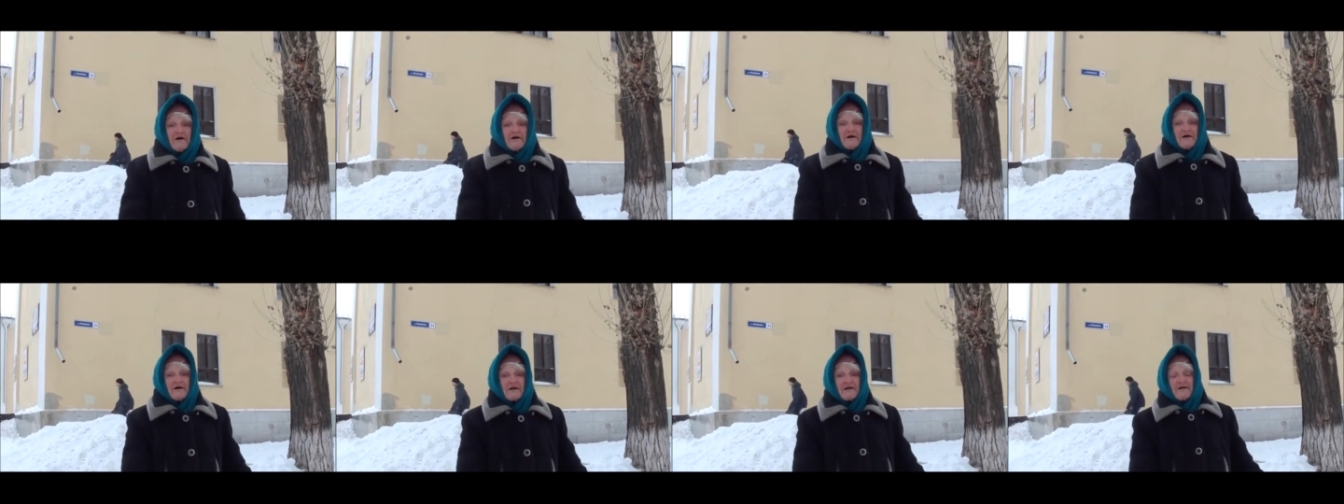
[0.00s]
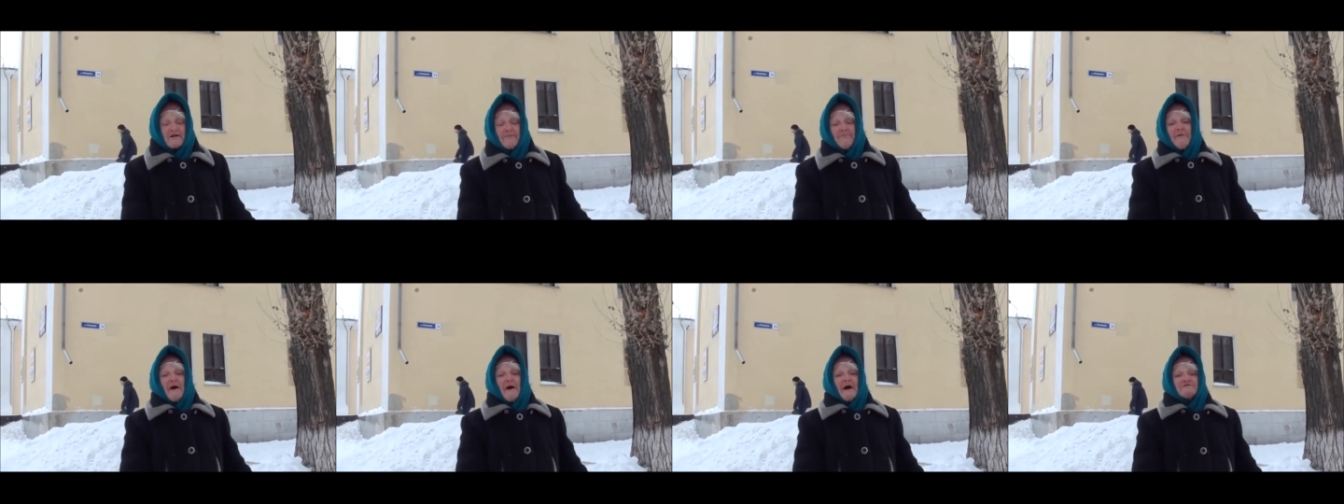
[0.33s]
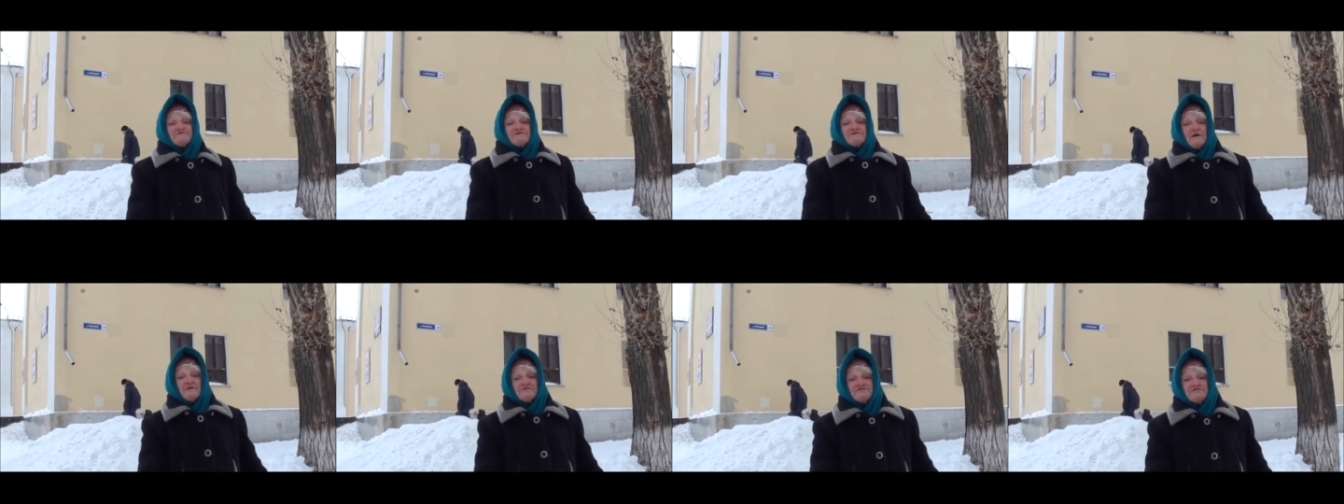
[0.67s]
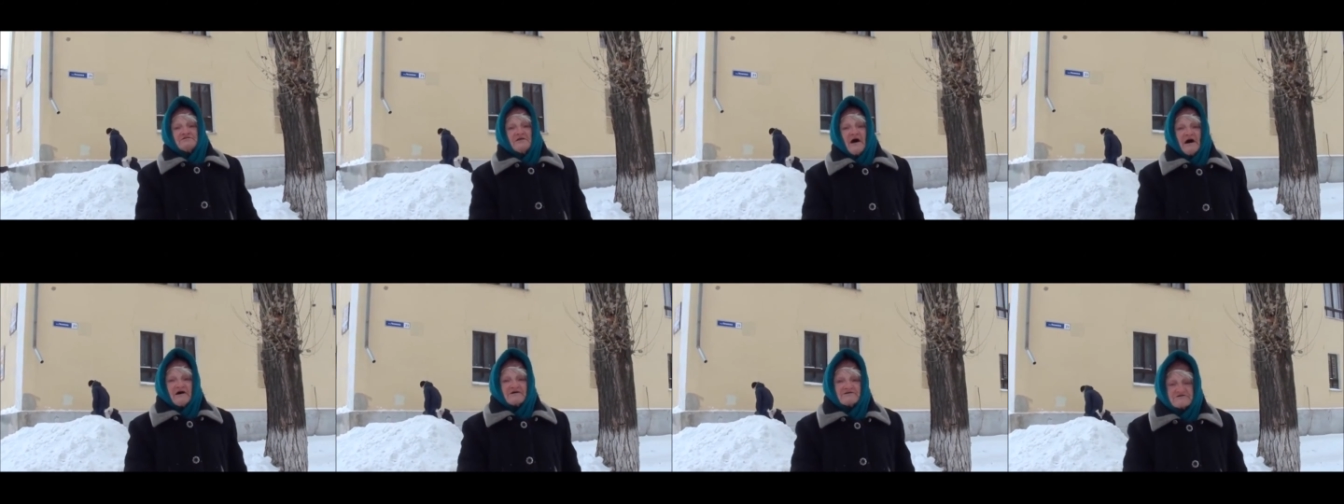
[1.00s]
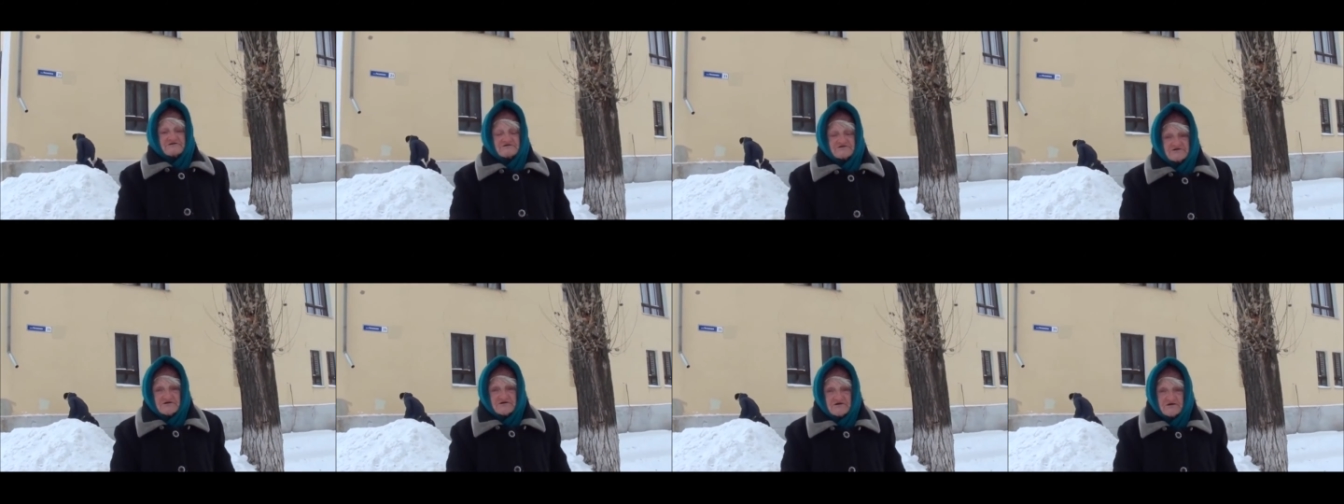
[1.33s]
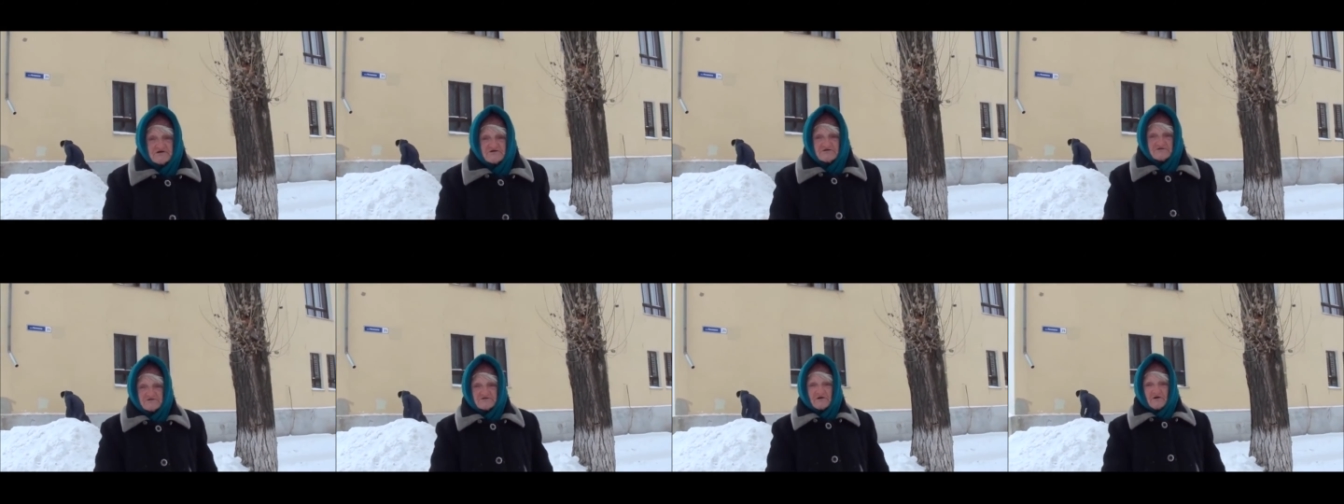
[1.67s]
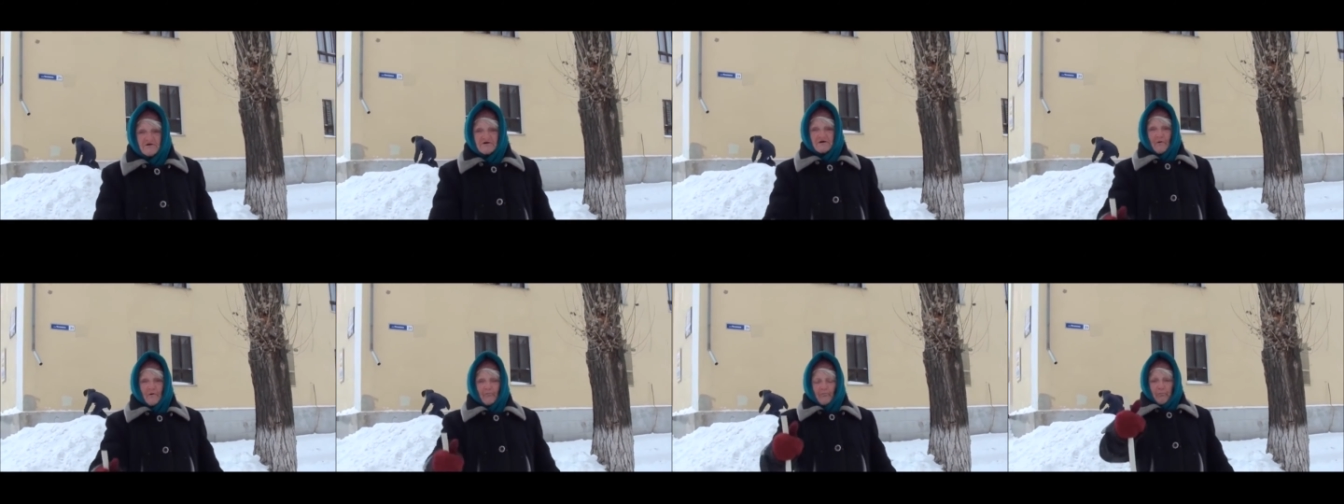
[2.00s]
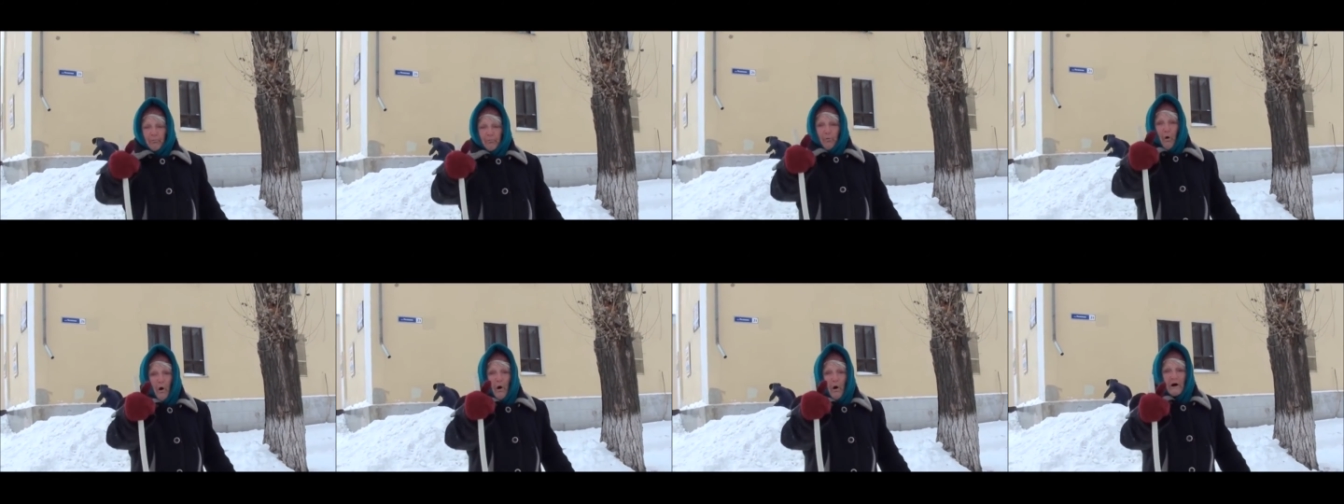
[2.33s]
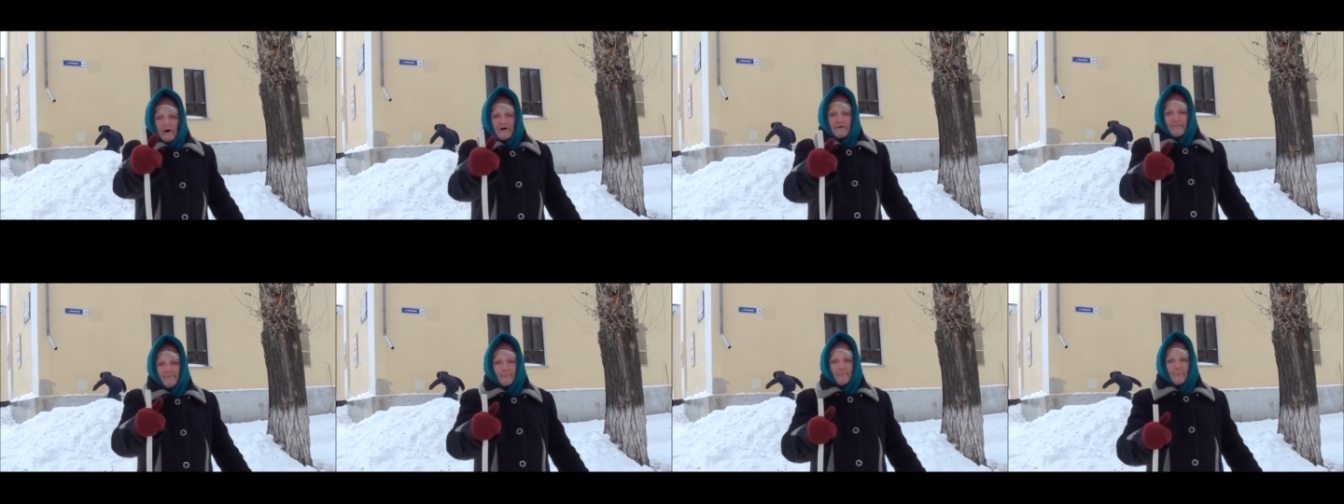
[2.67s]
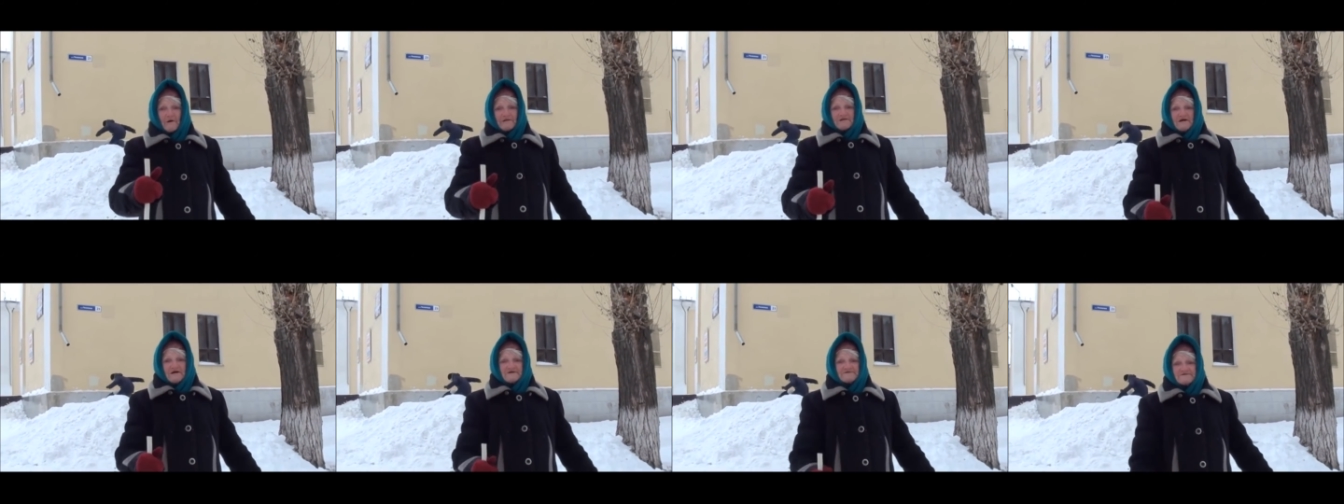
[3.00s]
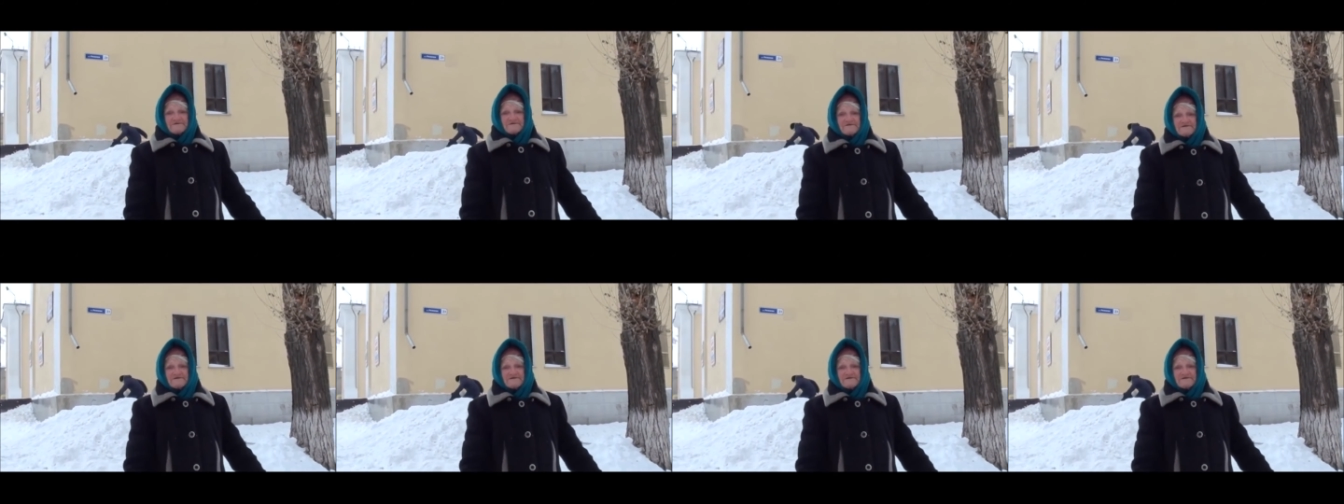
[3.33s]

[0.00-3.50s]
Correspondent. You are all good people. Best to you.